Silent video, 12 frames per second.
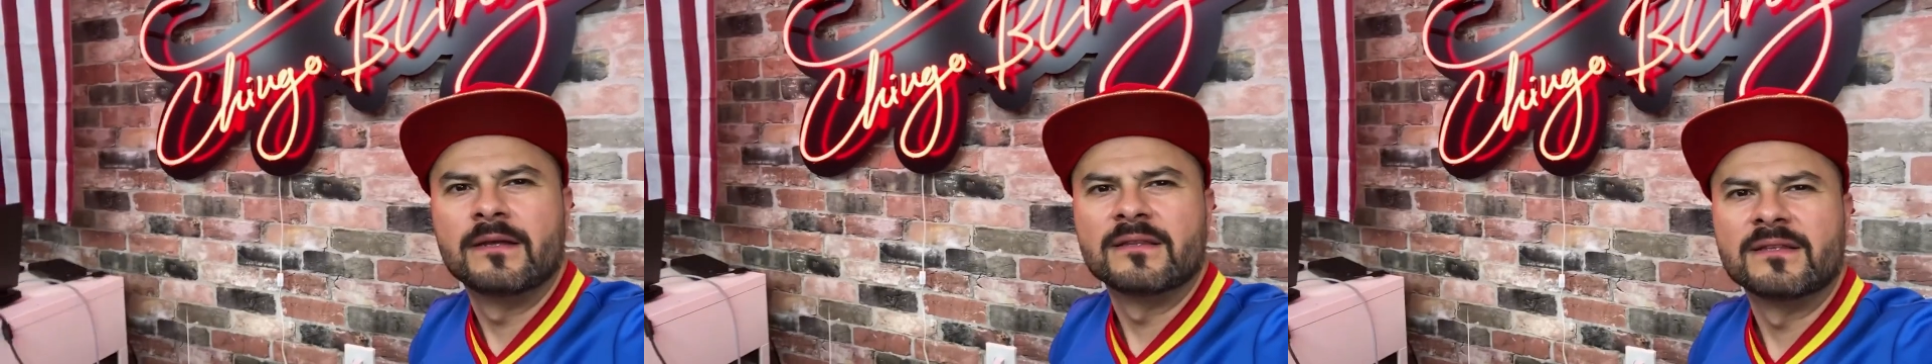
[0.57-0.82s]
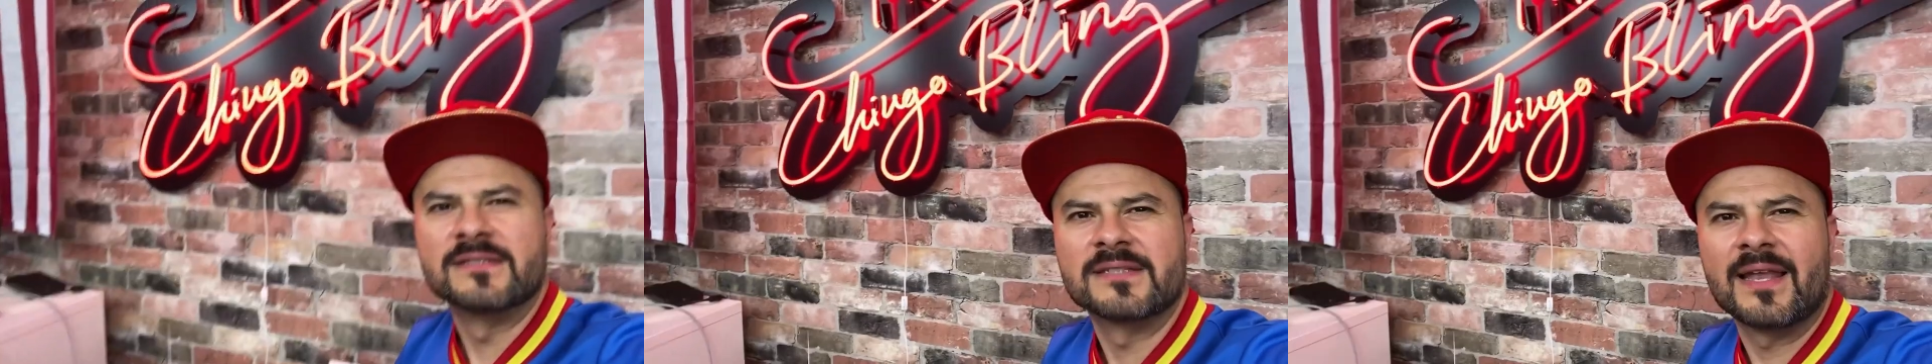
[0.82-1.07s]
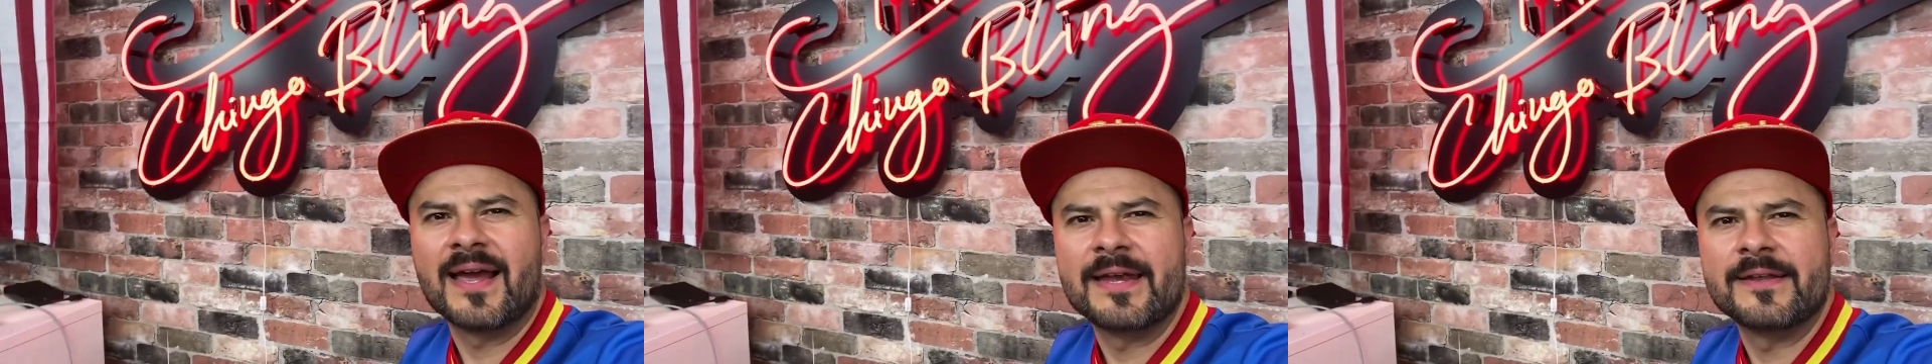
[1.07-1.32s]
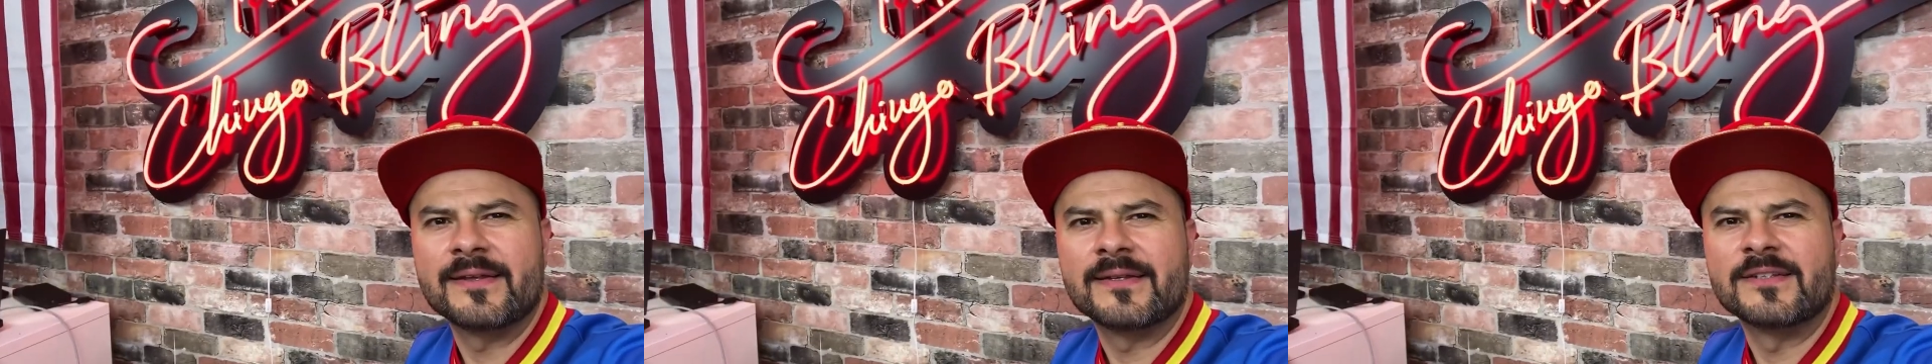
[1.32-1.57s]
This
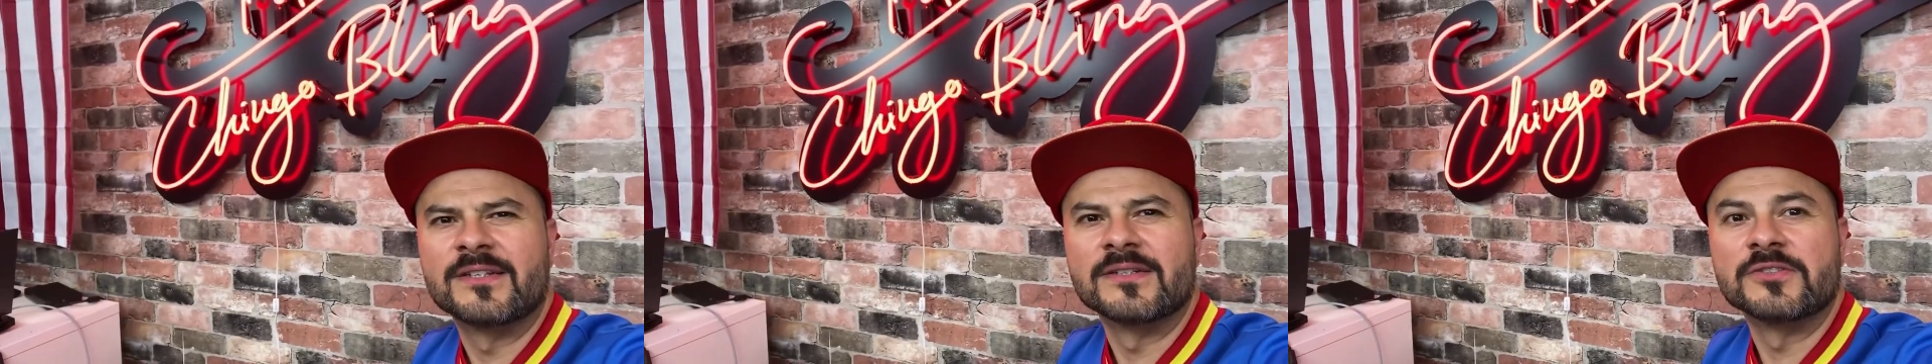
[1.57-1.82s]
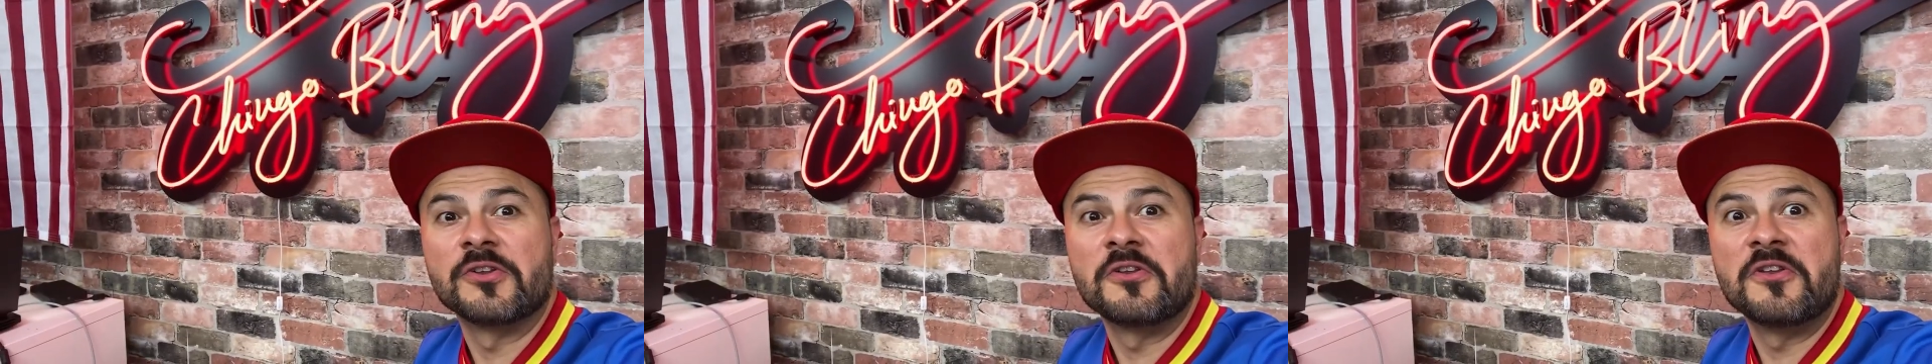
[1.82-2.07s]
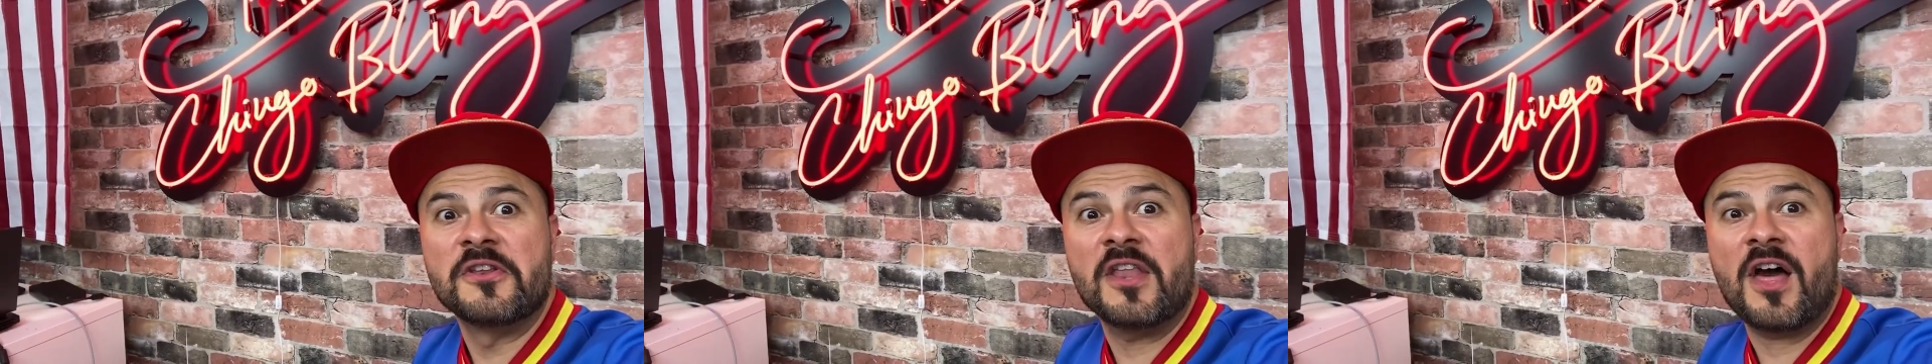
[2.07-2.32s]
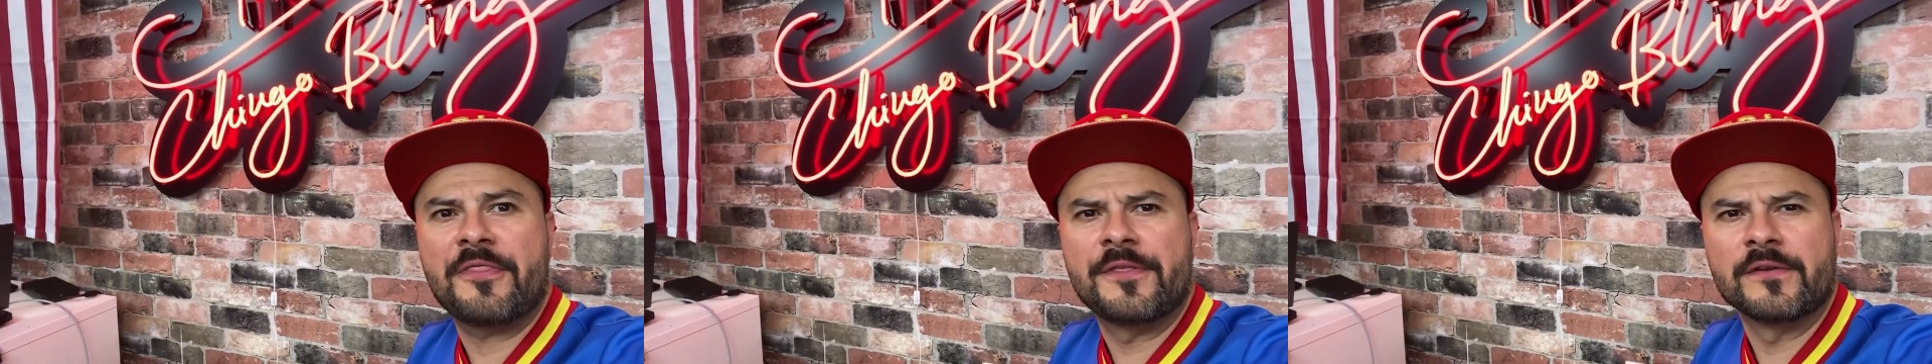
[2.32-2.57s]
lighting does
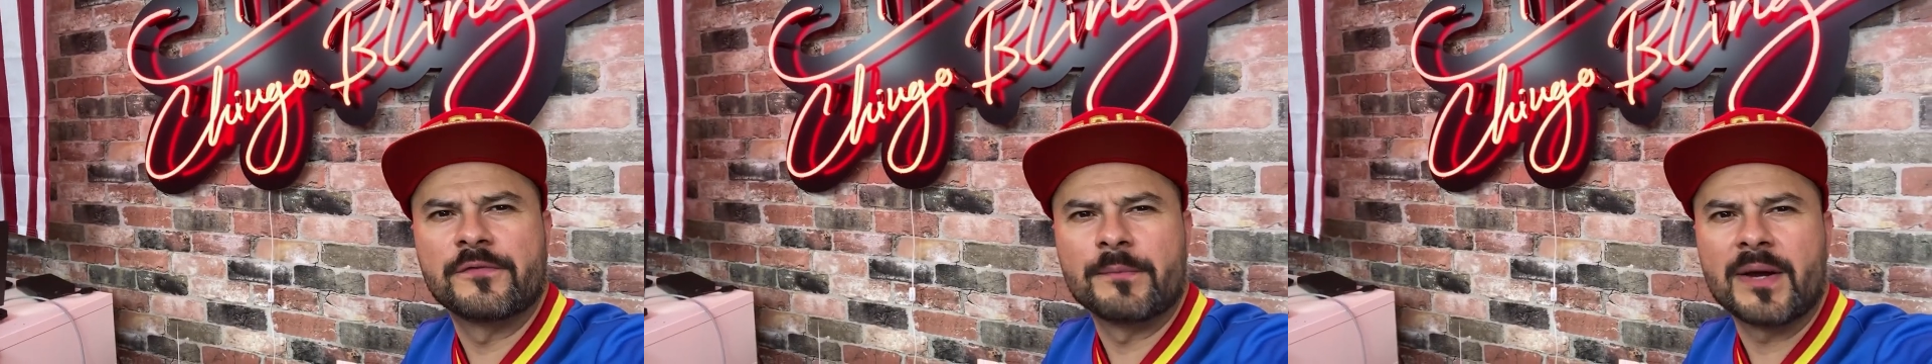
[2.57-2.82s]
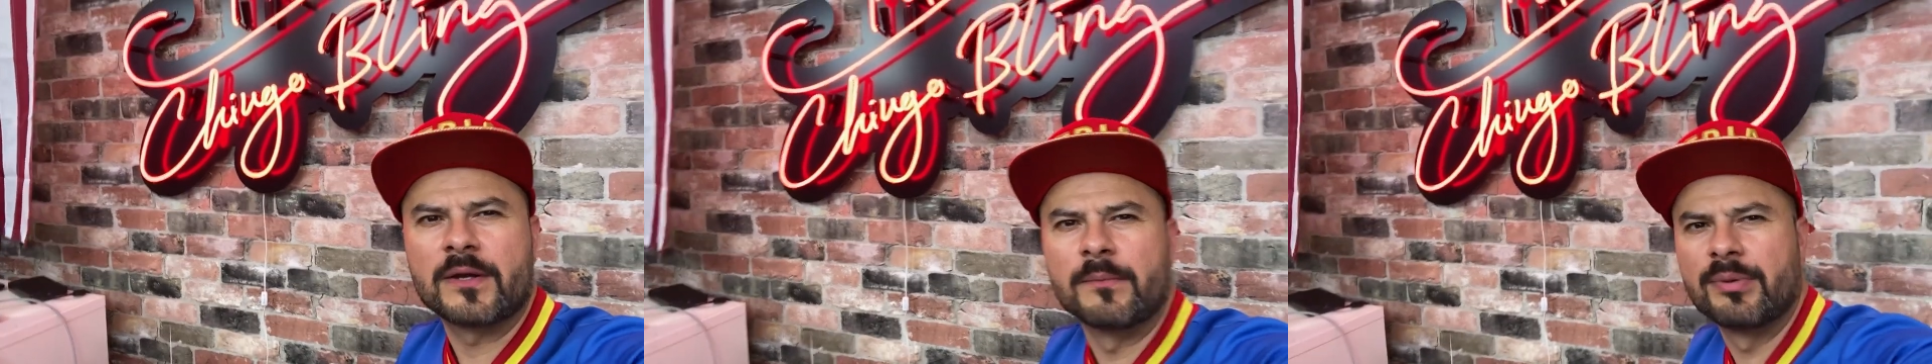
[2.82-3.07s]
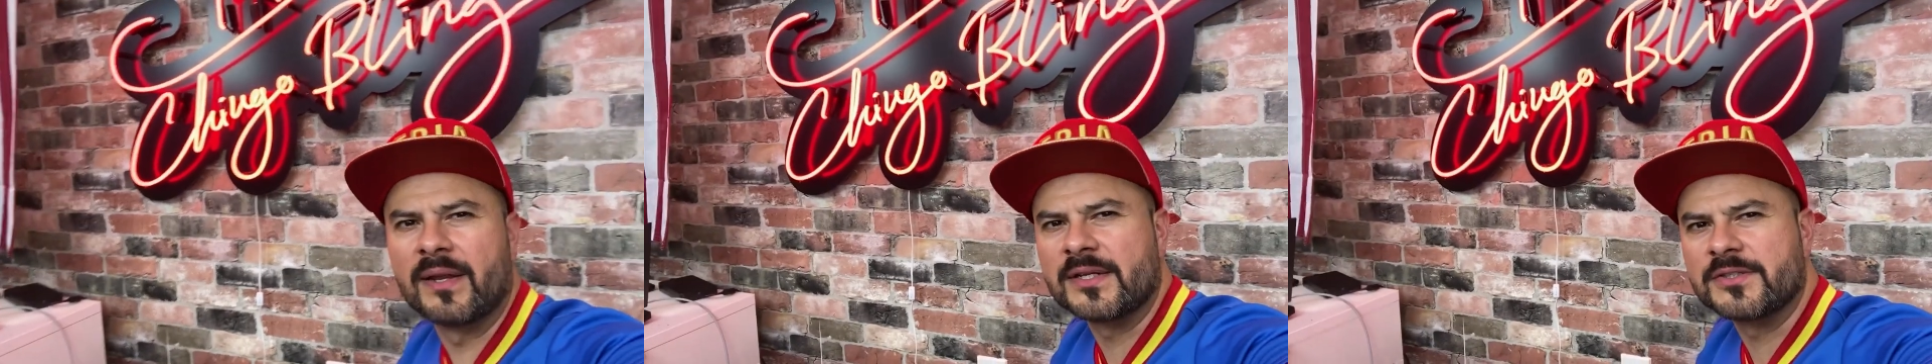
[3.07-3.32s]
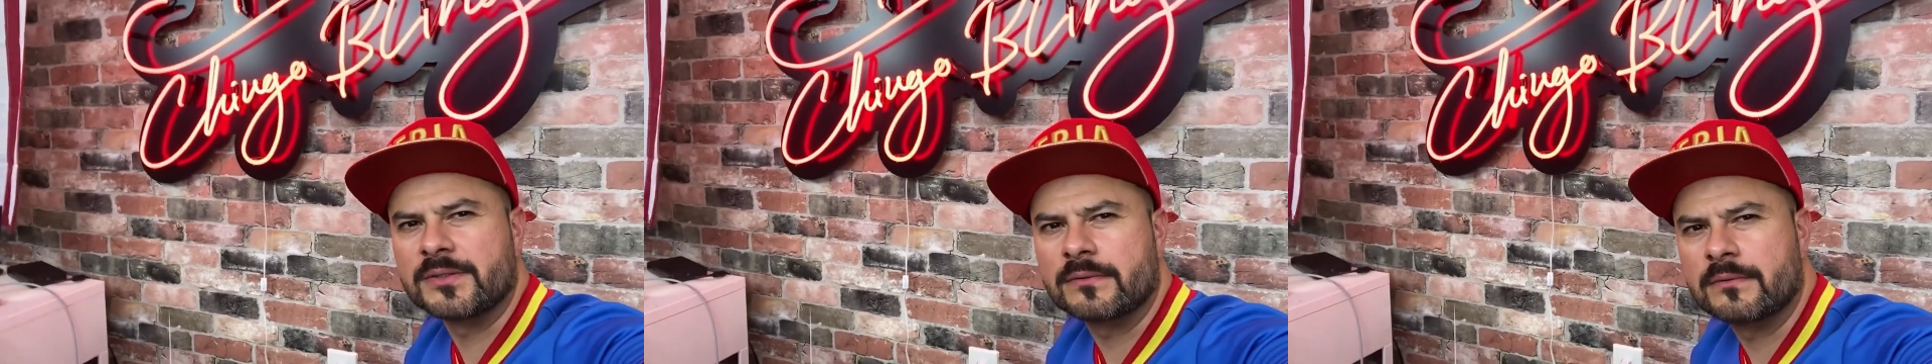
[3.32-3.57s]
nothing for my
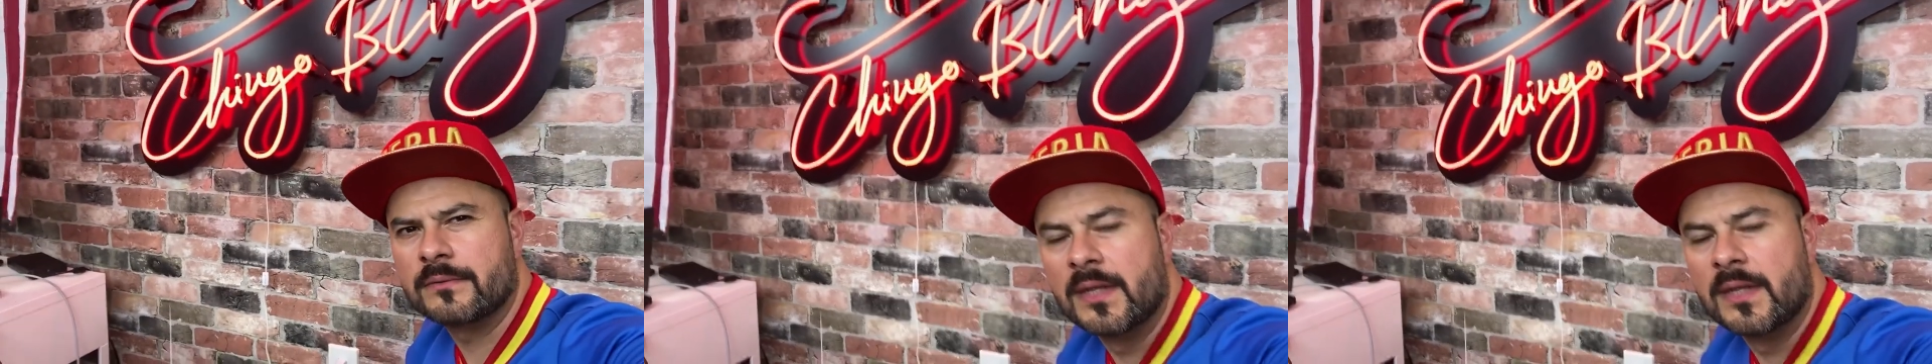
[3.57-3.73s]
complexion.